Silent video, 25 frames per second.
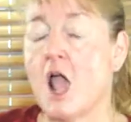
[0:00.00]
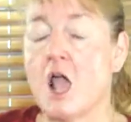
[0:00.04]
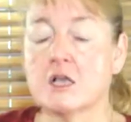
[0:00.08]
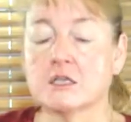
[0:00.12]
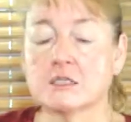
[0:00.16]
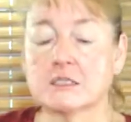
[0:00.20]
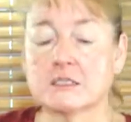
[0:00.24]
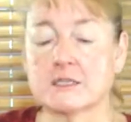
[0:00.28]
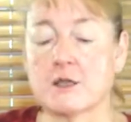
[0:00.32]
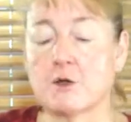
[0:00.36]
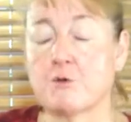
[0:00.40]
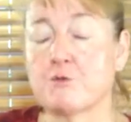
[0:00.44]

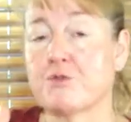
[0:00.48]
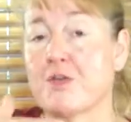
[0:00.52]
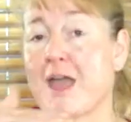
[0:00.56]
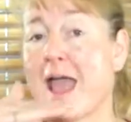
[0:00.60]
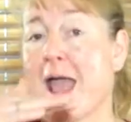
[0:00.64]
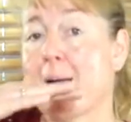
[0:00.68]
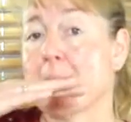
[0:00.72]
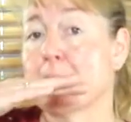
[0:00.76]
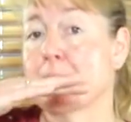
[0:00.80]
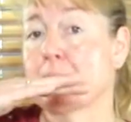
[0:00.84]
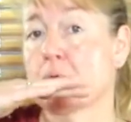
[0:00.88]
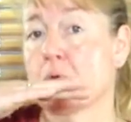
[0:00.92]
So
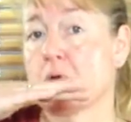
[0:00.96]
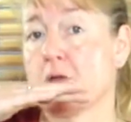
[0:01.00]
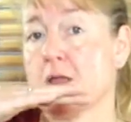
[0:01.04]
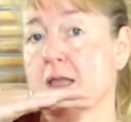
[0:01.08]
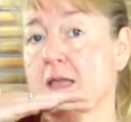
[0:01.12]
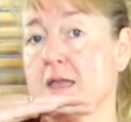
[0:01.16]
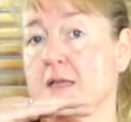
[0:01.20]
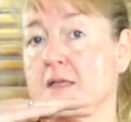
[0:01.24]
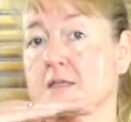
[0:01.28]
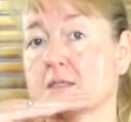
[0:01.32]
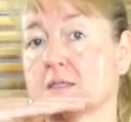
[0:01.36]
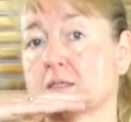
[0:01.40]
that
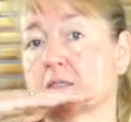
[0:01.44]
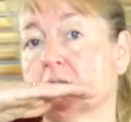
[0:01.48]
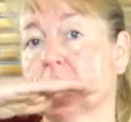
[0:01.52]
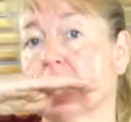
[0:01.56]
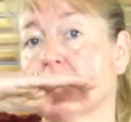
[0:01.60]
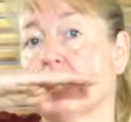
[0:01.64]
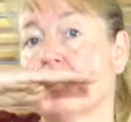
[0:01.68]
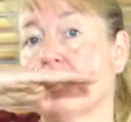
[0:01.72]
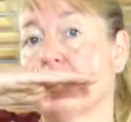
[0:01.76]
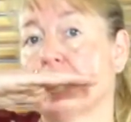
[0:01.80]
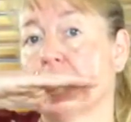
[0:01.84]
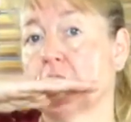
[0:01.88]
brings
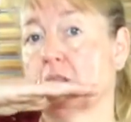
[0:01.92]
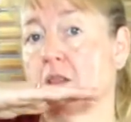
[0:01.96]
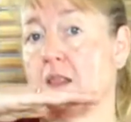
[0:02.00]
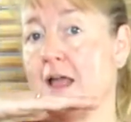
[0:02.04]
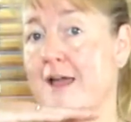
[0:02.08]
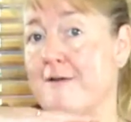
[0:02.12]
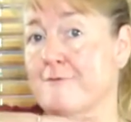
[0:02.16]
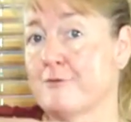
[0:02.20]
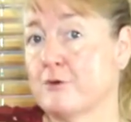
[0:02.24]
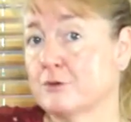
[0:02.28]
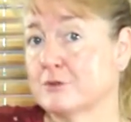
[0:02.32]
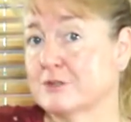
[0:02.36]
the
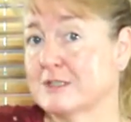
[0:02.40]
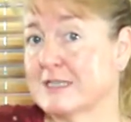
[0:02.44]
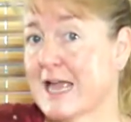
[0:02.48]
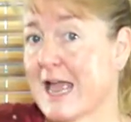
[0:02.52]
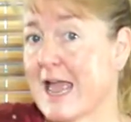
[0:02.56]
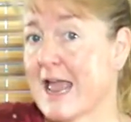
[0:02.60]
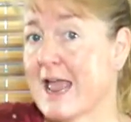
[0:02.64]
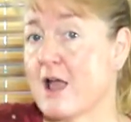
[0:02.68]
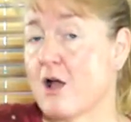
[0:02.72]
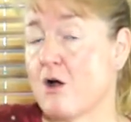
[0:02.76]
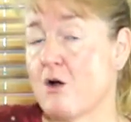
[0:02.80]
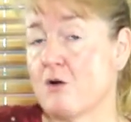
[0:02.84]
level
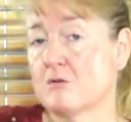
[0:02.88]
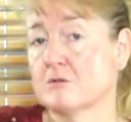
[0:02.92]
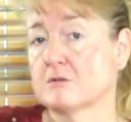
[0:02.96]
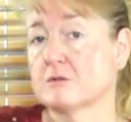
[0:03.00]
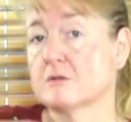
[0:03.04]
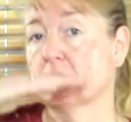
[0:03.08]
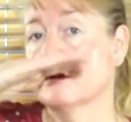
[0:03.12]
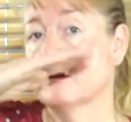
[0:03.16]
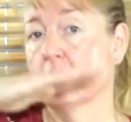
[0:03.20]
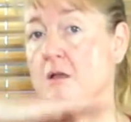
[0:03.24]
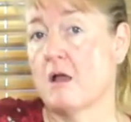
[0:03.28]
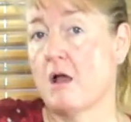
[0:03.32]

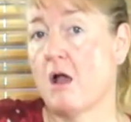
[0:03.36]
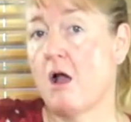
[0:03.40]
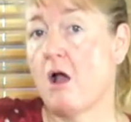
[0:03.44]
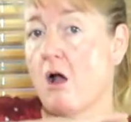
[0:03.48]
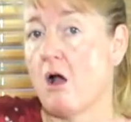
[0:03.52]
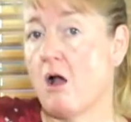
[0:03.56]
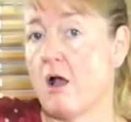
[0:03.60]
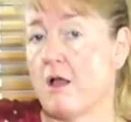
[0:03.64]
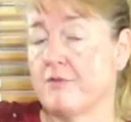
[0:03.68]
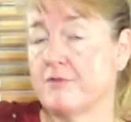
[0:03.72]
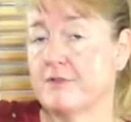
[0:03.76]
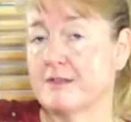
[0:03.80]
down
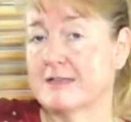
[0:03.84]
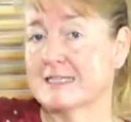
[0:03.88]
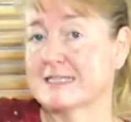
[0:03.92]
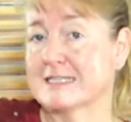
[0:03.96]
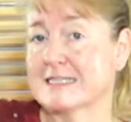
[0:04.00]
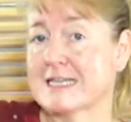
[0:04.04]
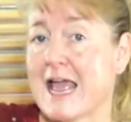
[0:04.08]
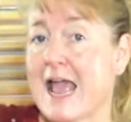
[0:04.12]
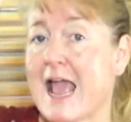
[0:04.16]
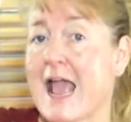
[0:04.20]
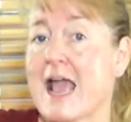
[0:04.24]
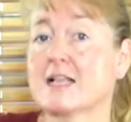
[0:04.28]
on the
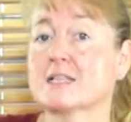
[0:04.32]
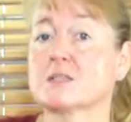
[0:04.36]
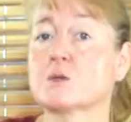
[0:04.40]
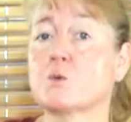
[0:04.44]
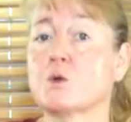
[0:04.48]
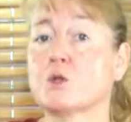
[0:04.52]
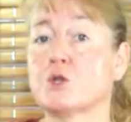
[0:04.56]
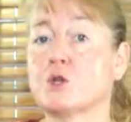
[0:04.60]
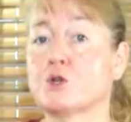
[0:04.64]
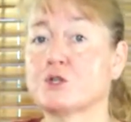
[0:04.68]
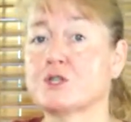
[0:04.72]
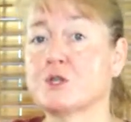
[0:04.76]
stats
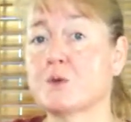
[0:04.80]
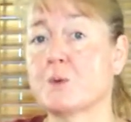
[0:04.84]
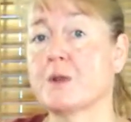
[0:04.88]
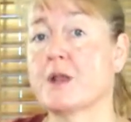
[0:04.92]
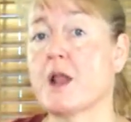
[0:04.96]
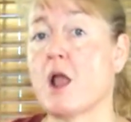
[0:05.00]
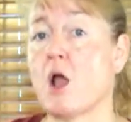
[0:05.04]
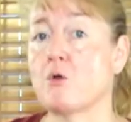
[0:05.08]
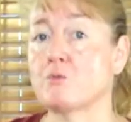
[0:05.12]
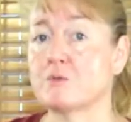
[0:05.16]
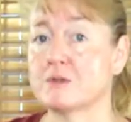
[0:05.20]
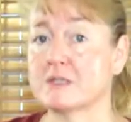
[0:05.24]
when you're doing
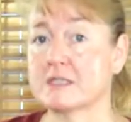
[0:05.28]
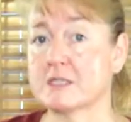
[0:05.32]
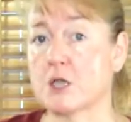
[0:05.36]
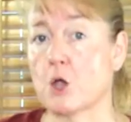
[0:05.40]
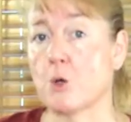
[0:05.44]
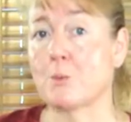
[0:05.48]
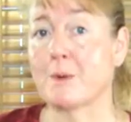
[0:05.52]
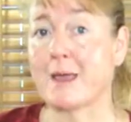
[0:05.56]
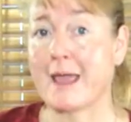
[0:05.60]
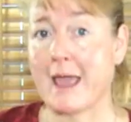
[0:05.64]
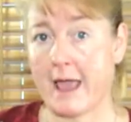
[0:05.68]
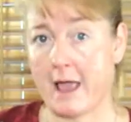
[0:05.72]
it on the
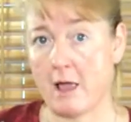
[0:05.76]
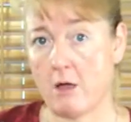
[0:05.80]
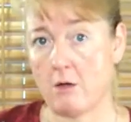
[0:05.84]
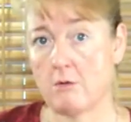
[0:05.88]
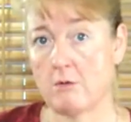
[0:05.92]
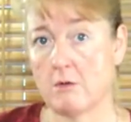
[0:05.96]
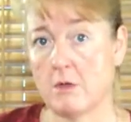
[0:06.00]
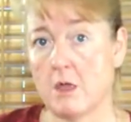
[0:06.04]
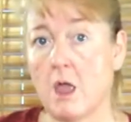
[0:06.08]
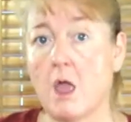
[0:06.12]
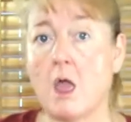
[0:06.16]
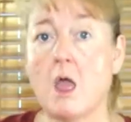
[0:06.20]
SoapCalc.
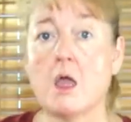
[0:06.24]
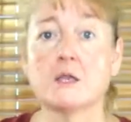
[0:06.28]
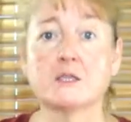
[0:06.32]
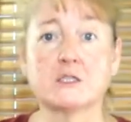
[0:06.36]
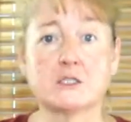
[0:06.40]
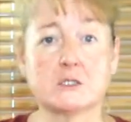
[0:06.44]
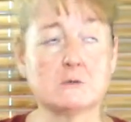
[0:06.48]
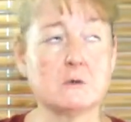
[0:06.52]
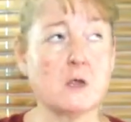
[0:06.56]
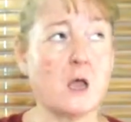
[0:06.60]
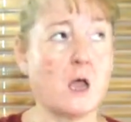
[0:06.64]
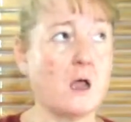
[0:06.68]

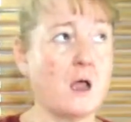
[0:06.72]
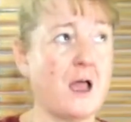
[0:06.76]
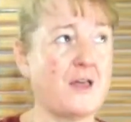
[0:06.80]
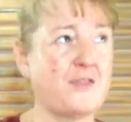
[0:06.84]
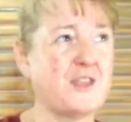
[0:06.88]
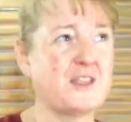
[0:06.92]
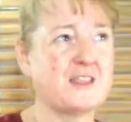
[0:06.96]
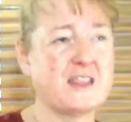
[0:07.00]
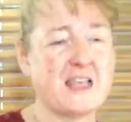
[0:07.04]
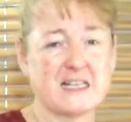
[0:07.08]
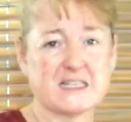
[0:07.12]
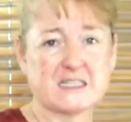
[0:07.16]
Uh, I
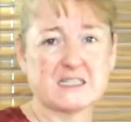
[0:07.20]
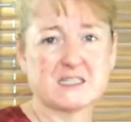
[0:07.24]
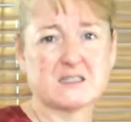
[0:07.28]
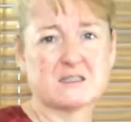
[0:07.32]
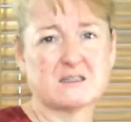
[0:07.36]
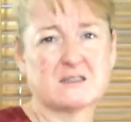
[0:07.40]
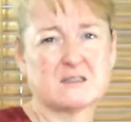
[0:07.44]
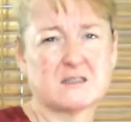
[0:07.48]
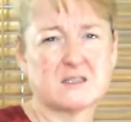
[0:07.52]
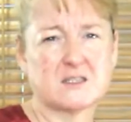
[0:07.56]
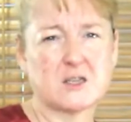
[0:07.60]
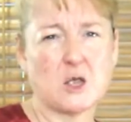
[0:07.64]
think
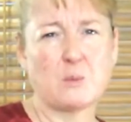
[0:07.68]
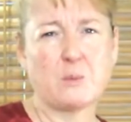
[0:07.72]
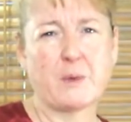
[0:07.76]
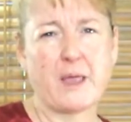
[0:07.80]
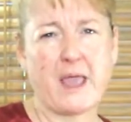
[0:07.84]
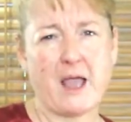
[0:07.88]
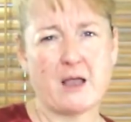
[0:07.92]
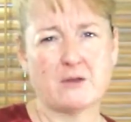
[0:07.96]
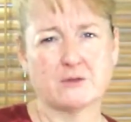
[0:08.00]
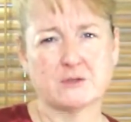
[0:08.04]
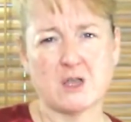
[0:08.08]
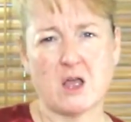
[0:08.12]
that's
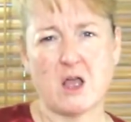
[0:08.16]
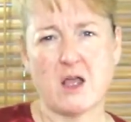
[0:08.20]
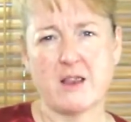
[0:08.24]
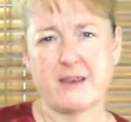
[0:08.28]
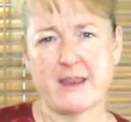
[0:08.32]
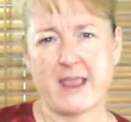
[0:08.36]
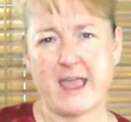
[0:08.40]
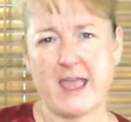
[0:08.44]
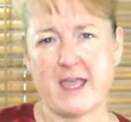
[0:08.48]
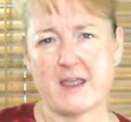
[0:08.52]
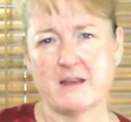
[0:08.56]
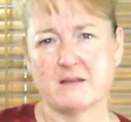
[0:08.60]

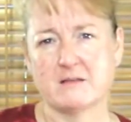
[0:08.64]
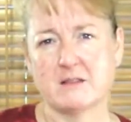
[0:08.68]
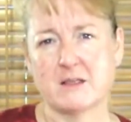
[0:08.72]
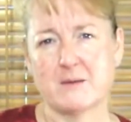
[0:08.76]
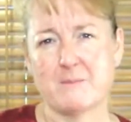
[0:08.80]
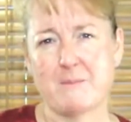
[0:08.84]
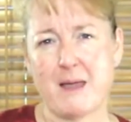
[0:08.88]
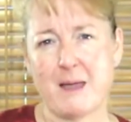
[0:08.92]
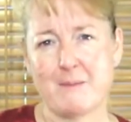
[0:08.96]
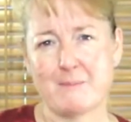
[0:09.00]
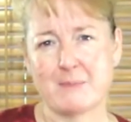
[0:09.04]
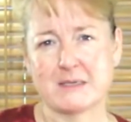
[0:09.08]
soapcalc.net.
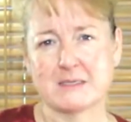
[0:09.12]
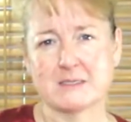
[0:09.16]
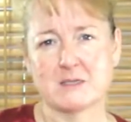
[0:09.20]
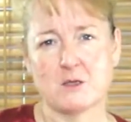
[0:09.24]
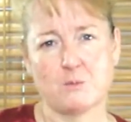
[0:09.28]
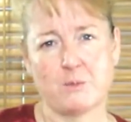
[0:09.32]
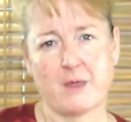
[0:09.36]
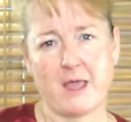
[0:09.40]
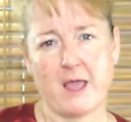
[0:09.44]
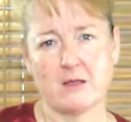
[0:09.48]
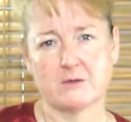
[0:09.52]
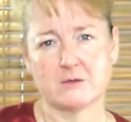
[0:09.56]
It might be
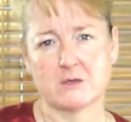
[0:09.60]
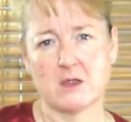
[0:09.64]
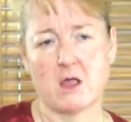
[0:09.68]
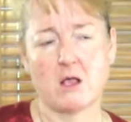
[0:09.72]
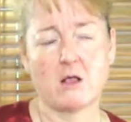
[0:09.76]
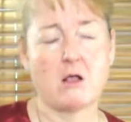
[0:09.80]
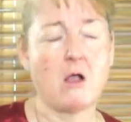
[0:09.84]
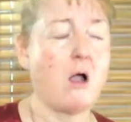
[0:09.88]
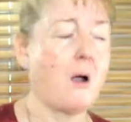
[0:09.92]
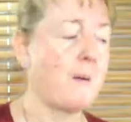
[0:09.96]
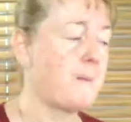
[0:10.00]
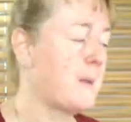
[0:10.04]

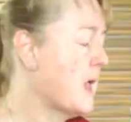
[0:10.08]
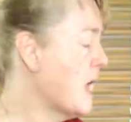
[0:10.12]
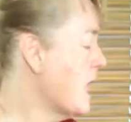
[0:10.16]
soapcalc.com.